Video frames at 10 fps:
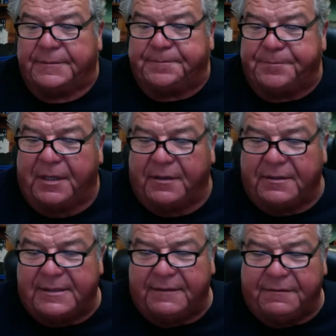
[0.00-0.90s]
No, there's
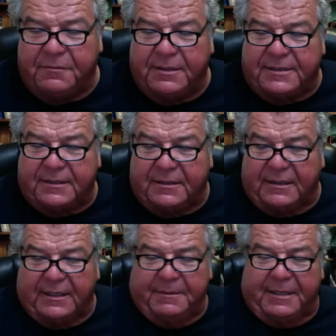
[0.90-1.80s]
different ways of
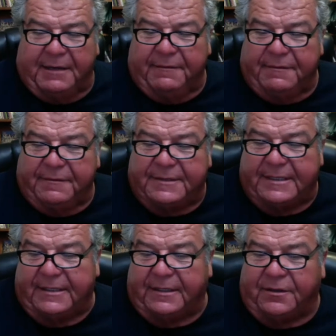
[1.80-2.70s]
cooking. I mean, I've even
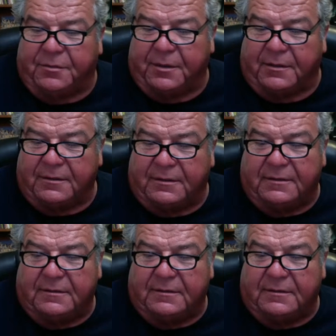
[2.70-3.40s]
seen it grilled.